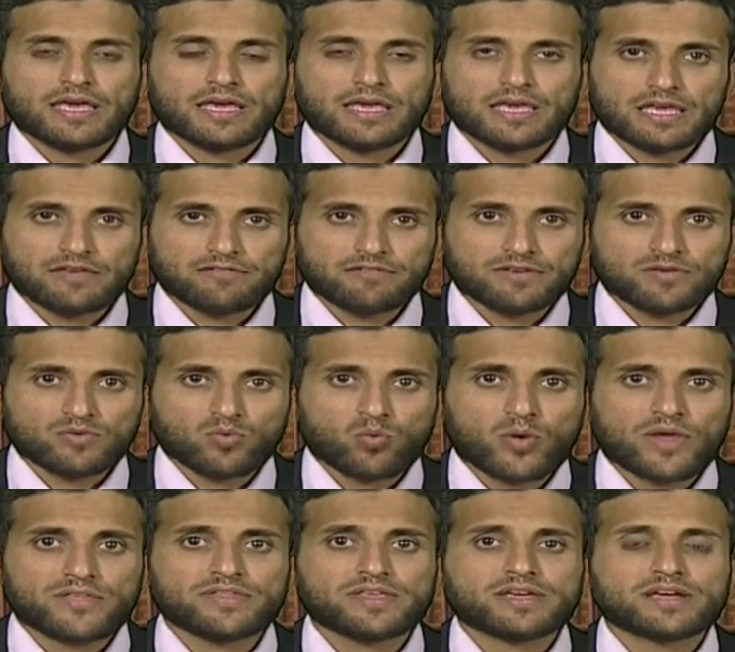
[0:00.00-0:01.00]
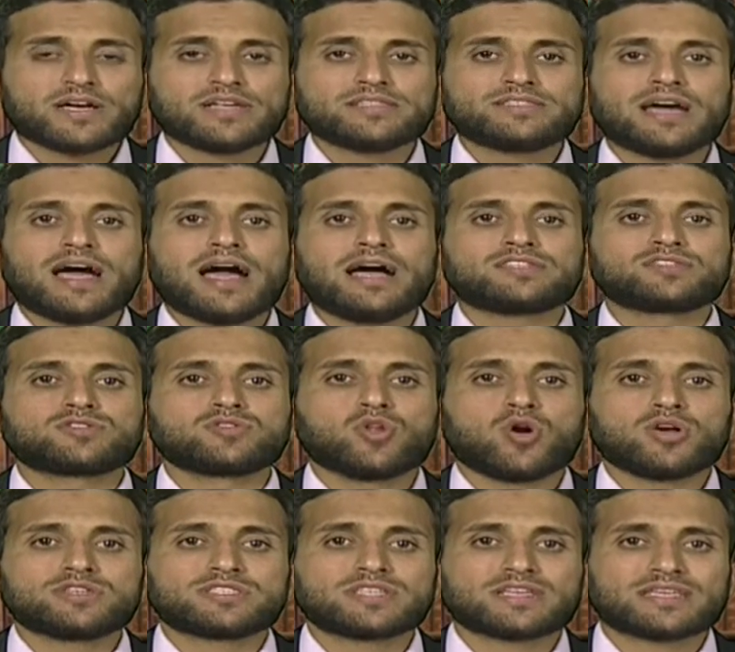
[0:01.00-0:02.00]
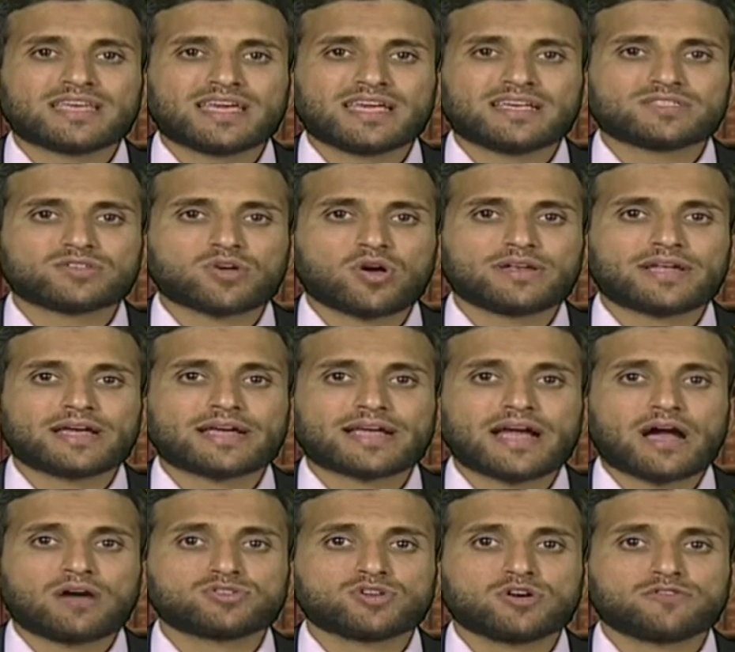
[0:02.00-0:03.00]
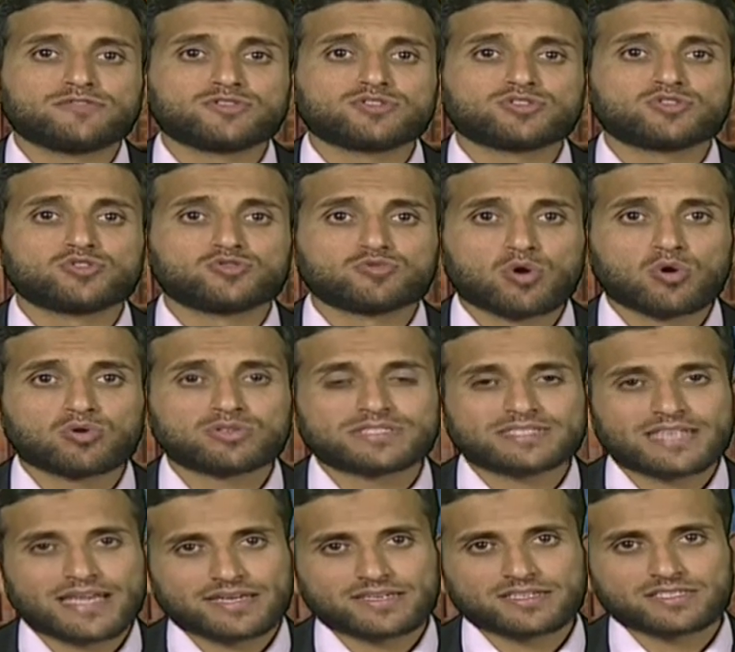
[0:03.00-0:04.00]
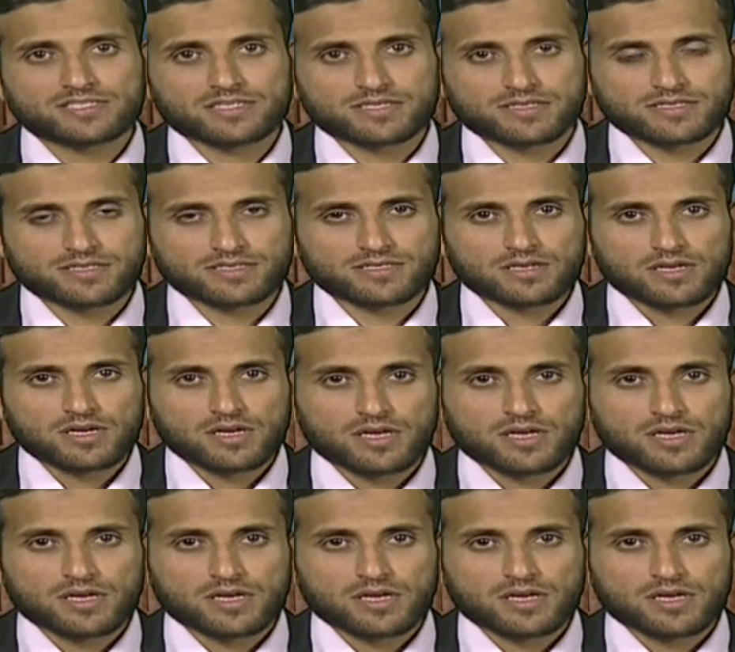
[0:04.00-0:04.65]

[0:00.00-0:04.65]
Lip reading: Even when the Karta has lost a case on account of his gross negligence,